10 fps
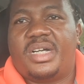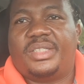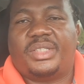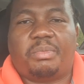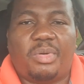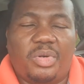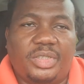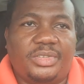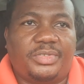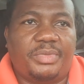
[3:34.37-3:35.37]

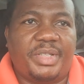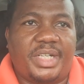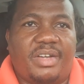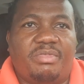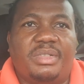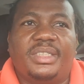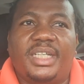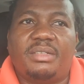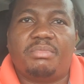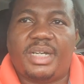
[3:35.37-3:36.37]
support from the government,
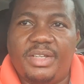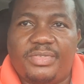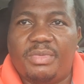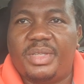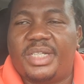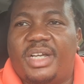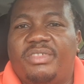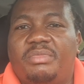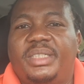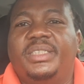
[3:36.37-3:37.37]
get money from the
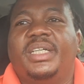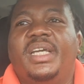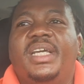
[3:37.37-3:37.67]
government